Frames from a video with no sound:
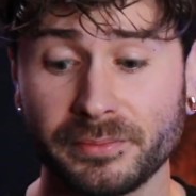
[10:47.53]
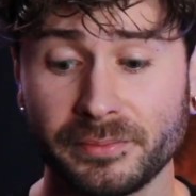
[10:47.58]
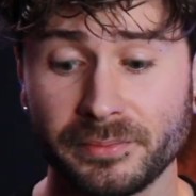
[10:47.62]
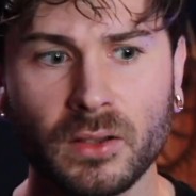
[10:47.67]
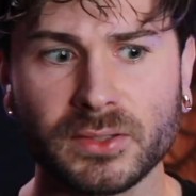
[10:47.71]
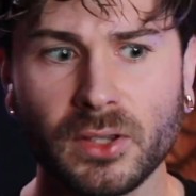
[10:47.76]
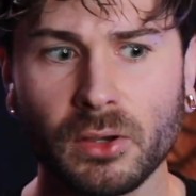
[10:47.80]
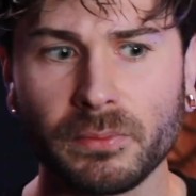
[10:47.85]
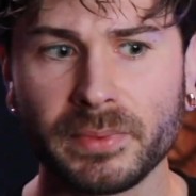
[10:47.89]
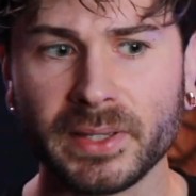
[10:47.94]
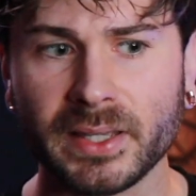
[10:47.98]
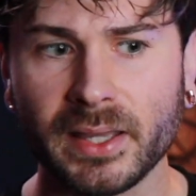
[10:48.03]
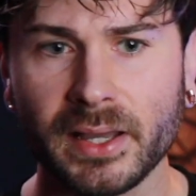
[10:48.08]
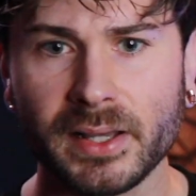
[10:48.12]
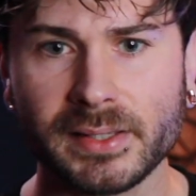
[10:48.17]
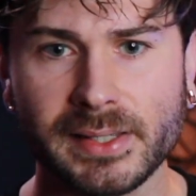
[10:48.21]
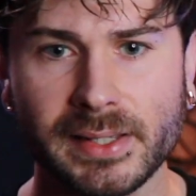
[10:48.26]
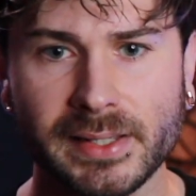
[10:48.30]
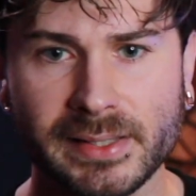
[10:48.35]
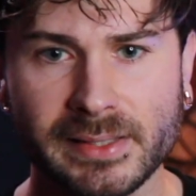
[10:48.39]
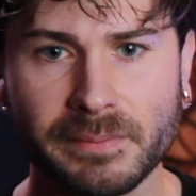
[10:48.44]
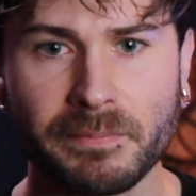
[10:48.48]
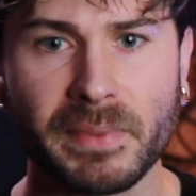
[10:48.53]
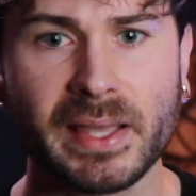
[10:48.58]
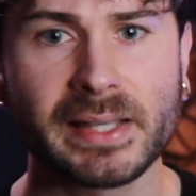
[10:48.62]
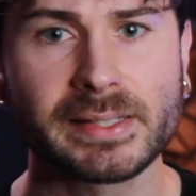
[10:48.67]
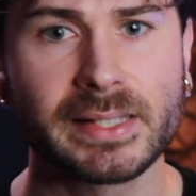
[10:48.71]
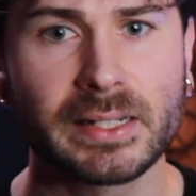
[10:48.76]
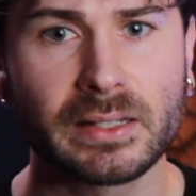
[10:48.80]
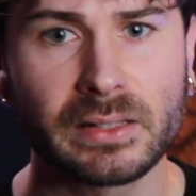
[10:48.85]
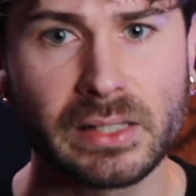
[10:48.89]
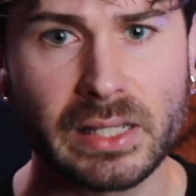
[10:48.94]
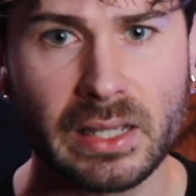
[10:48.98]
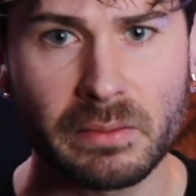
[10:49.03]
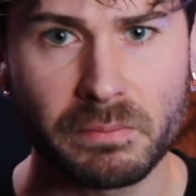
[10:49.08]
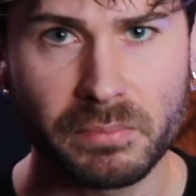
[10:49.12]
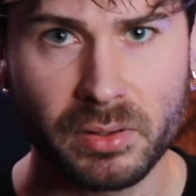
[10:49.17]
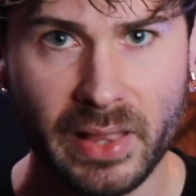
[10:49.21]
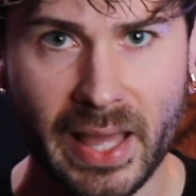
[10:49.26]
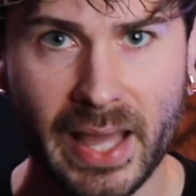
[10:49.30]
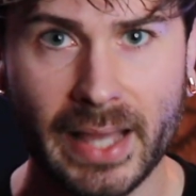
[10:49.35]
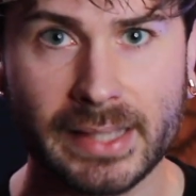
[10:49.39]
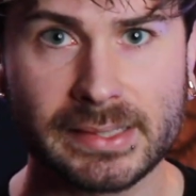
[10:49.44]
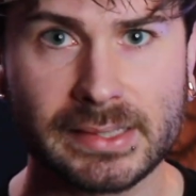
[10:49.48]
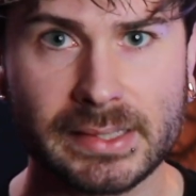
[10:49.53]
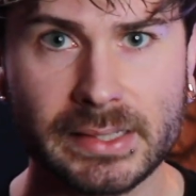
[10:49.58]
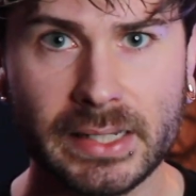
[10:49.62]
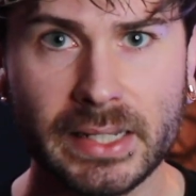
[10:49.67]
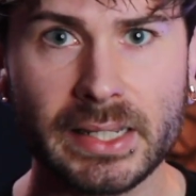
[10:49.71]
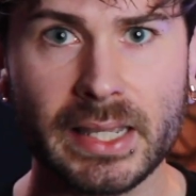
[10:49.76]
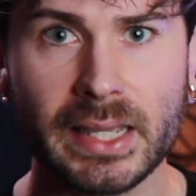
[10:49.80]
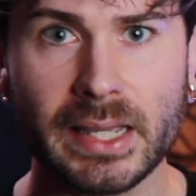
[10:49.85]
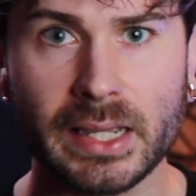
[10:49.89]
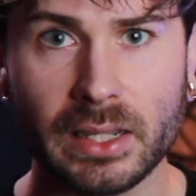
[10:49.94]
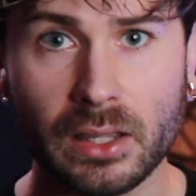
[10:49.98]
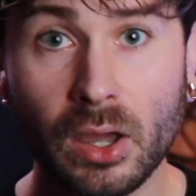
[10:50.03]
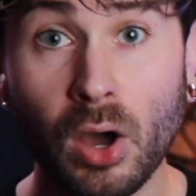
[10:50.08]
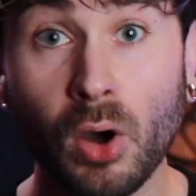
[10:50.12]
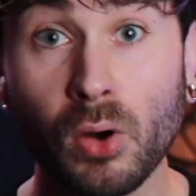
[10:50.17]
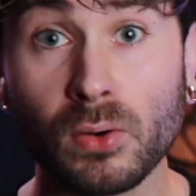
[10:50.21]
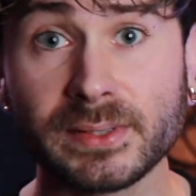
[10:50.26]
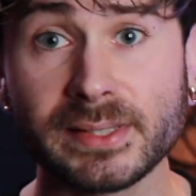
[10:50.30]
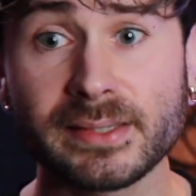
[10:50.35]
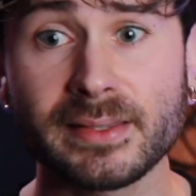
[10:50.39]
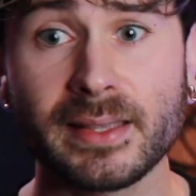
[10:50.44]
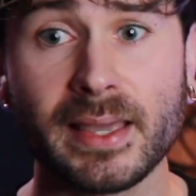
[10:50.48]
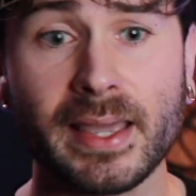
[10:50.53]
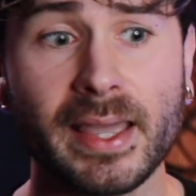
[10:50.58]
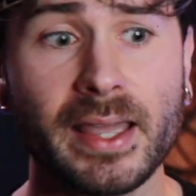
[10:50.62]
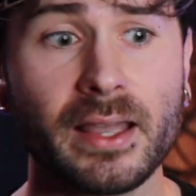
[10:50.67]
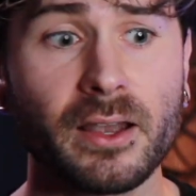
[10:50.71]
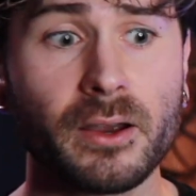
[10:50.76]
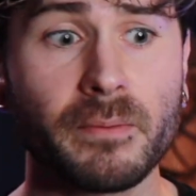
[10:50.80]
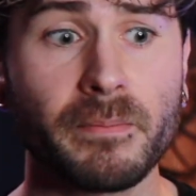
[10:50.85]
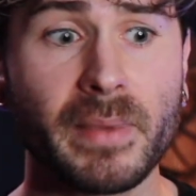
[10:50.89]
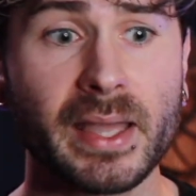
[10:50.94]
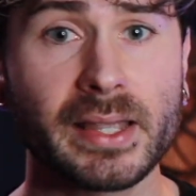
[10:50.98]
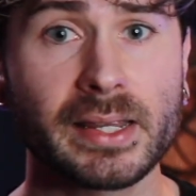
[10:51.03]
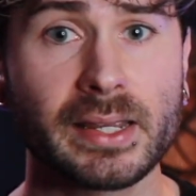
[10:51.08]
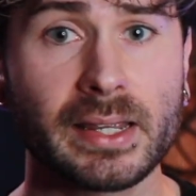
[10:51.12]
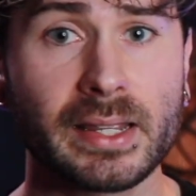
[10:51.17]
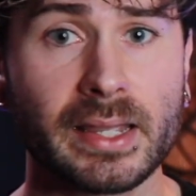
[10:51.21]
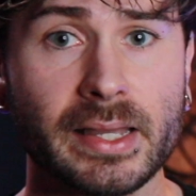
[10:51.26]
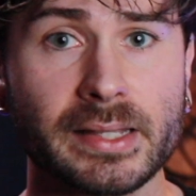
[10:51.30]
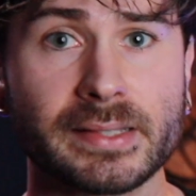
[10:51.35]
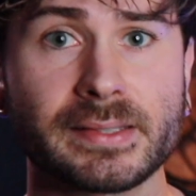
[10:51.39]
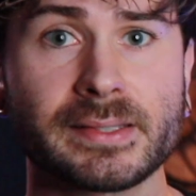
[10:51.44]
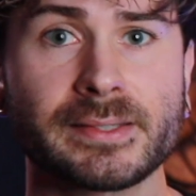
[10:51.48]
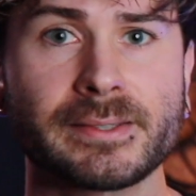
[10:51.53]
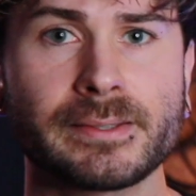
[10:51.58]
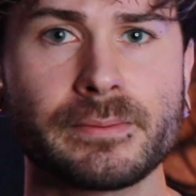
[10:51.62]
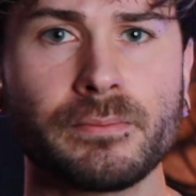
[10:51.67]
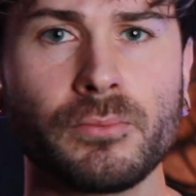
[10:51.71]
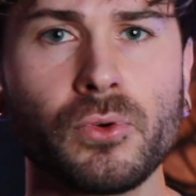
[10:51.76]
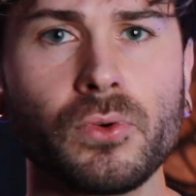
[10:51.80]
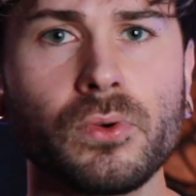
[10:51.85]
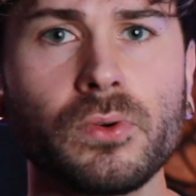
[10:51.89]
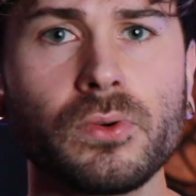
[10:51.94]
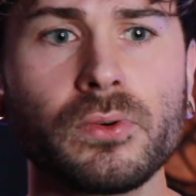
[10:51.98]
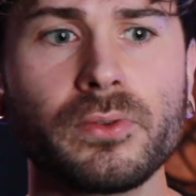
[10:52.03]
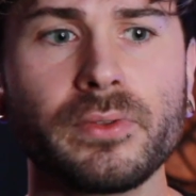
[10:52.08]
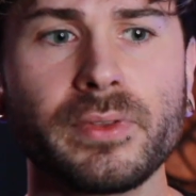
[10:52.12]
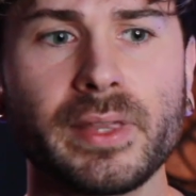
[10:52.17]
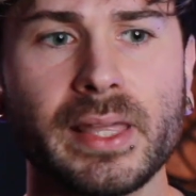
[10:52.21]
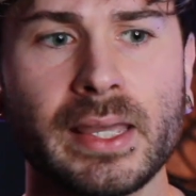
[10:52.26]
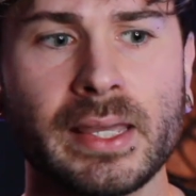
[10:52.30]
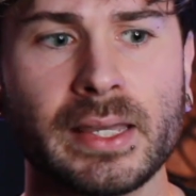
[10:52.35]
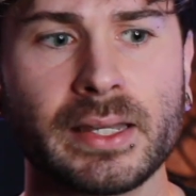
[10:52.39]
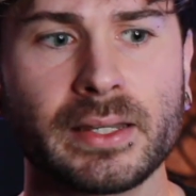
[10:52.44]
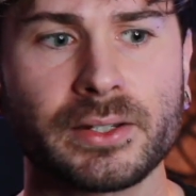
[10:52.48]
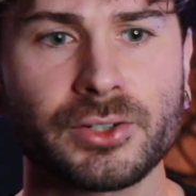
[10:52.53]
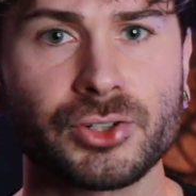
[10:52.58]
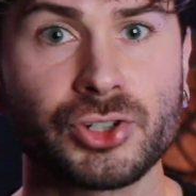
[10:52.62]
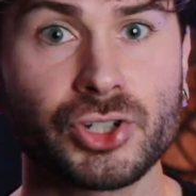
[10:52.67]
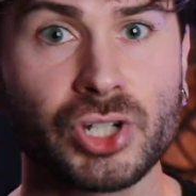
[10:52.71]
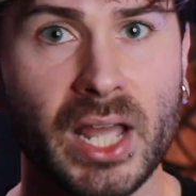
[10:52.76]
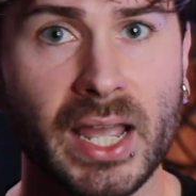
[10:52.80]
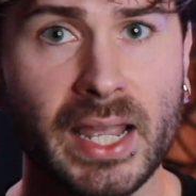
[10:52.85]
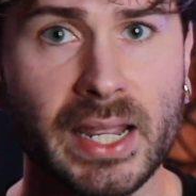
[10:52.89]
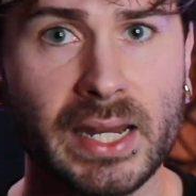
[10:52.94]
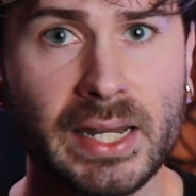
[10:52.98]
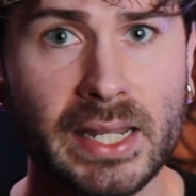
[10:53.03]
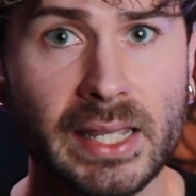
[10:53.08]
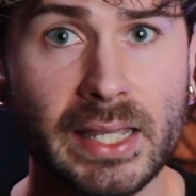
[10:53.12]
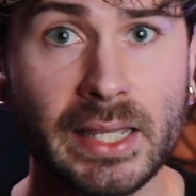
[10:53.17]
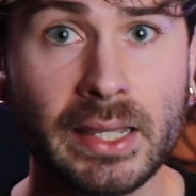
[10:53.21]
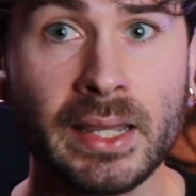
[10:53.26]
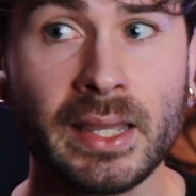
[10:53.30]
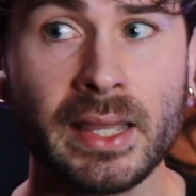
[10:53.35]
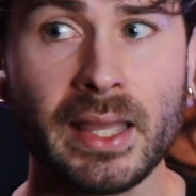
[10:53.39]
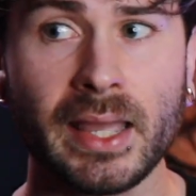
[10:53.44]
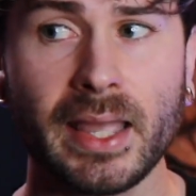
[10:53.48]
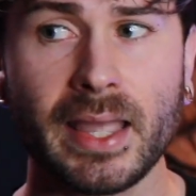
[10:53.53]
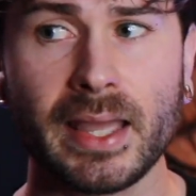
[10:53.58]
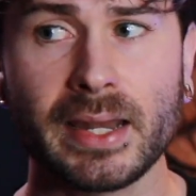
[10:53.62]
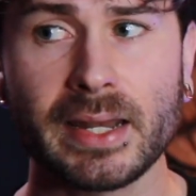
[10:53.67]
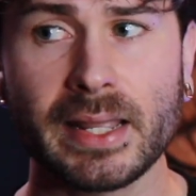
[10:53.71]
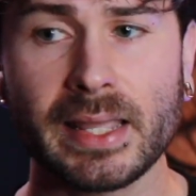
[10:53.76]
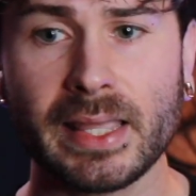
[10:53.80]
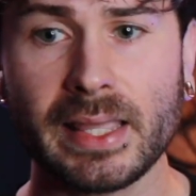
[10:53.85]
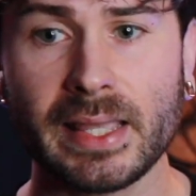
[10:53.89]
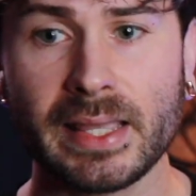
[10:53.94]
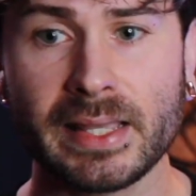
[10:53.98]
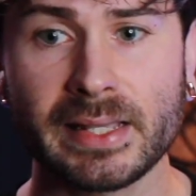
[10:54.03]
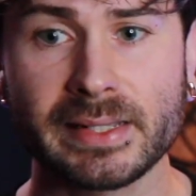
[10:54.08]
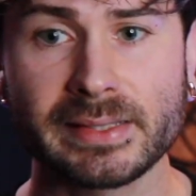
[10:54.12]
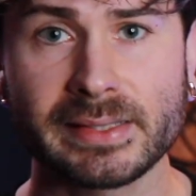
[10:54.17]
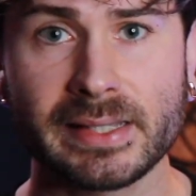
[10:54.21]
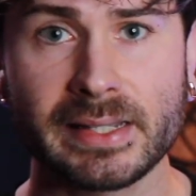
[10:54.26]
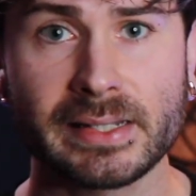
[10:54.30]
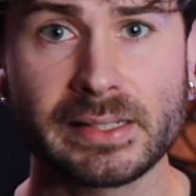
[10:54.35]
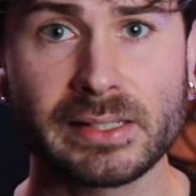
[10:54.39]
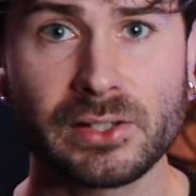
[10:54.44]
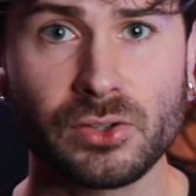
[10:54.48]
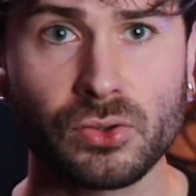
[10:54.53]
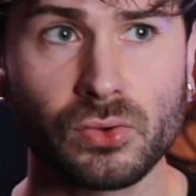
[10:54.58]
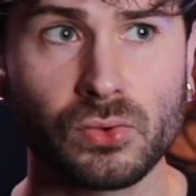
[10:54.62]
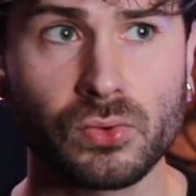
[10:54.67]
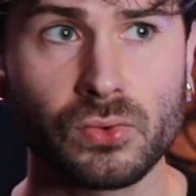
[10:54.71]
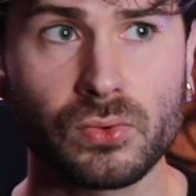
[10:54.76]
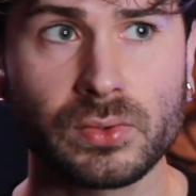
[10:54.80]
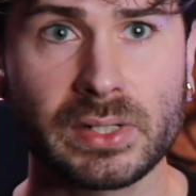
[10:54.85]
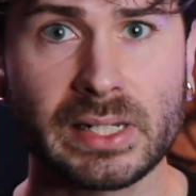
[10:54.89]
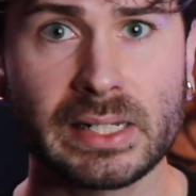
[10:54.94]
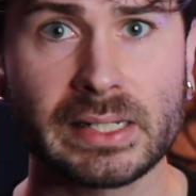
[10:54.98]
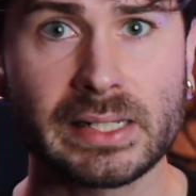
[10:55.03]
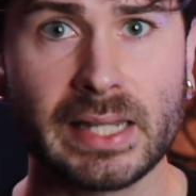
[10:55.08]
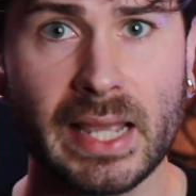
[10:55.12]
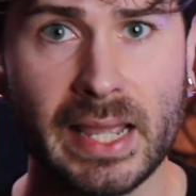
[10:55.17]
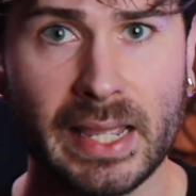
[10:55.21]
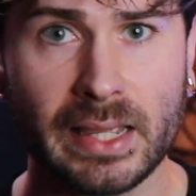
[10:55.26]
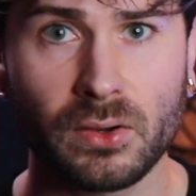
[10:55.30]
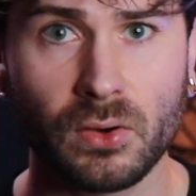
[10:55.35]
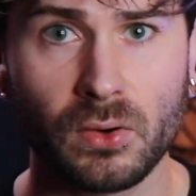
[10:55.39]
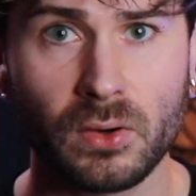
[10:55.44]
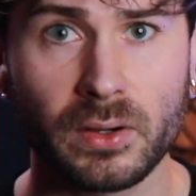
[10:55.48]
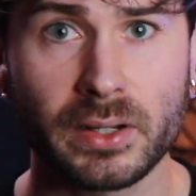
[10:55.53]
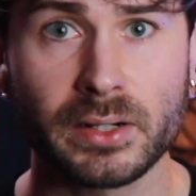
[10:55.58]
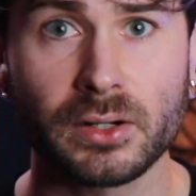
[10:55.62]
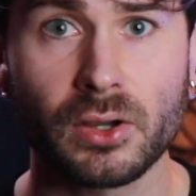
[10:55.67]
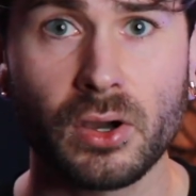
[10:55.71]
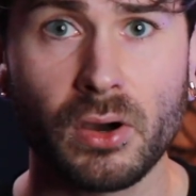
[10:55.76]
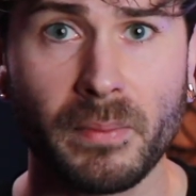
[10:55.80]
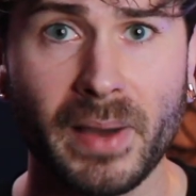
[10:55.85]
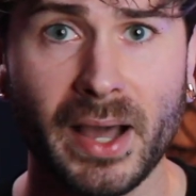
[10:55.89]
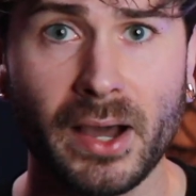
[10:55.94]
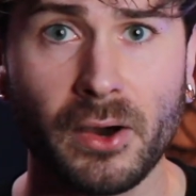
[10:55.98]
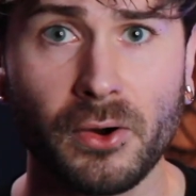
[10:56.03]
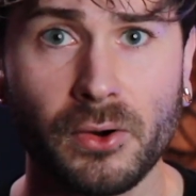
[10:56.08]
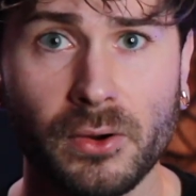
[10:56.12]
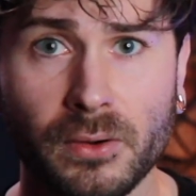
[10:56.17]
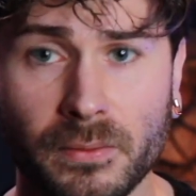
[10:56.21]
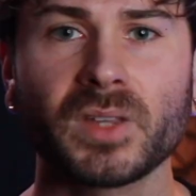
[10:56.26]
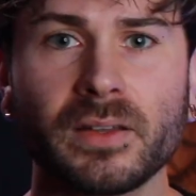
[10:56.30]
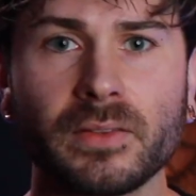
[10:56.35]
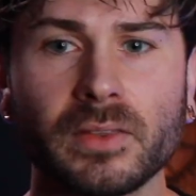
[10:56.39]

Also, because it's basically a plastic, it coats the hair, making it smooth and shiny and easy to detangle and comb out.